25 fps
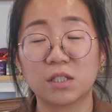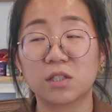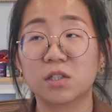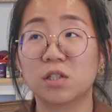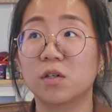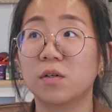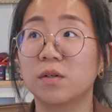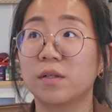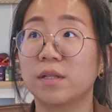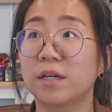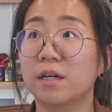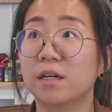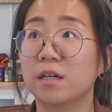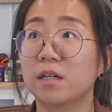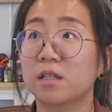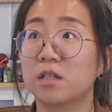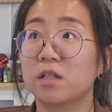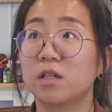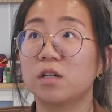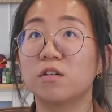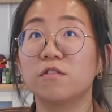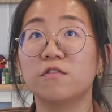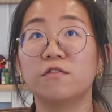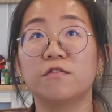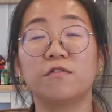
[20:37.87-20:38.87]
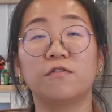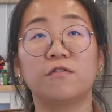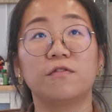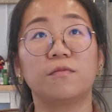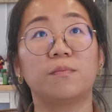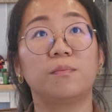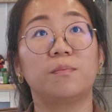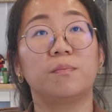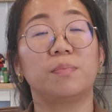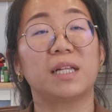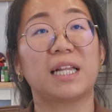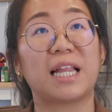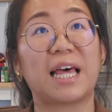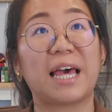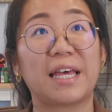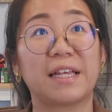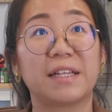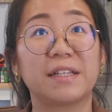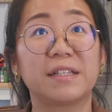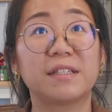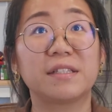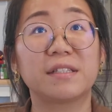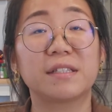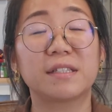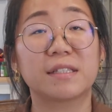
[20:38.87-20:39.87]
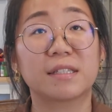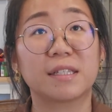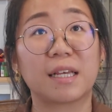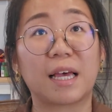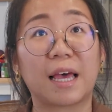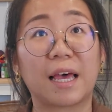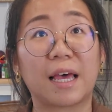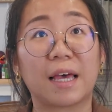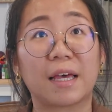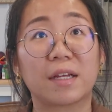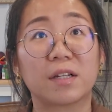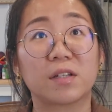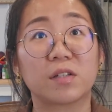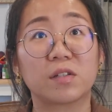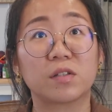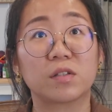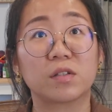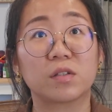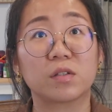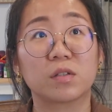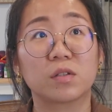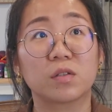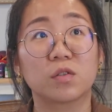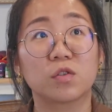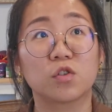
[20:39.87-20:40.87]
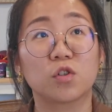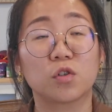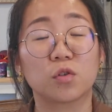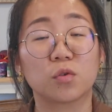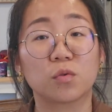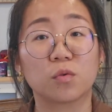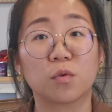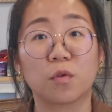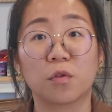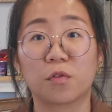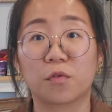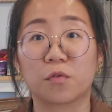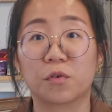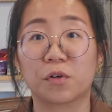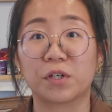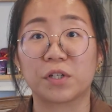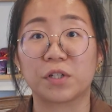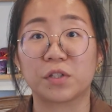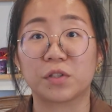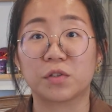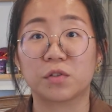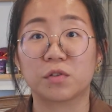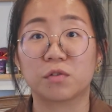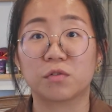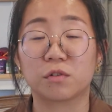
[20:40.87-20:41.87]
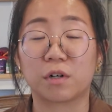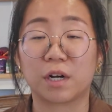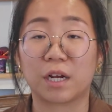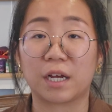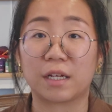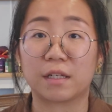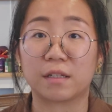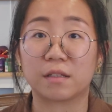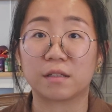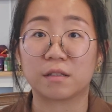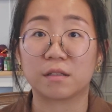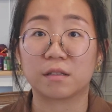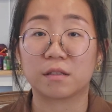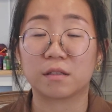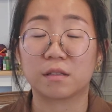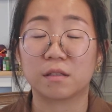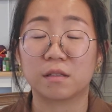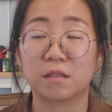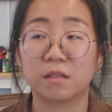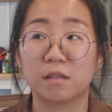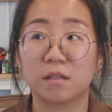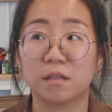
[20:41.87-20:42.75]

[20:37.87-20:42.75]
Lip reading: so there are a lot of blends and 2-3 strands